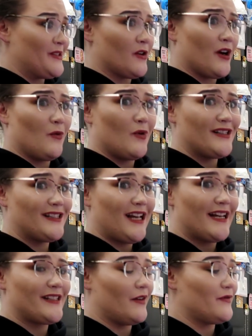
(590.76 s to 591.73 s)
I'm sorry, what
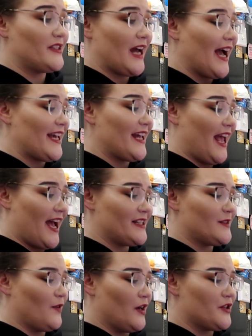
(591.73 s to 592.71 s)
size of diet
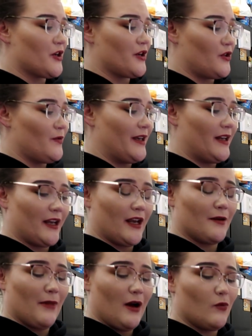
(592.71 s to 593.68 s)
ass fudge are you
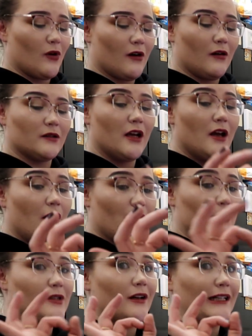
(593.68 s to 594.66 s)
eating? In my world,
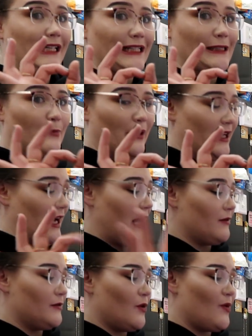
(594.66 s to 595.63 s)
those are this big.
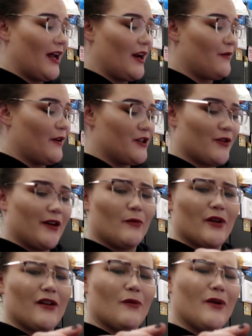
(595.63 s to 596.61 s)
I don't know what kind of fudge you're eating.
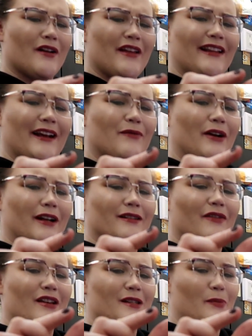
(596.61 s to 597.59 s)
Whether, what are they, like
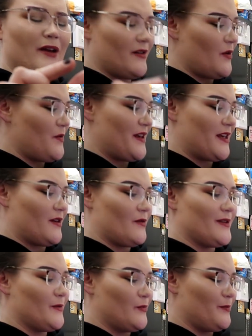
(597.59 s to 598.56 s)
fucking this big? No, thank
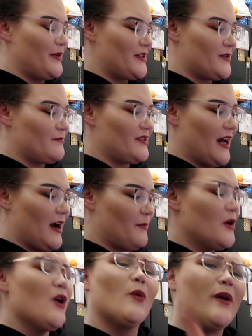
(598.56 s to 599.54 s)
you. Bitch,
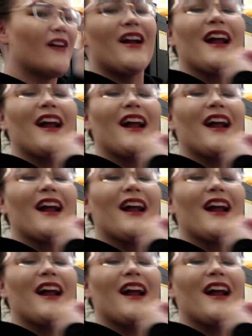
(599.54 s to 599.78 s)
stop. We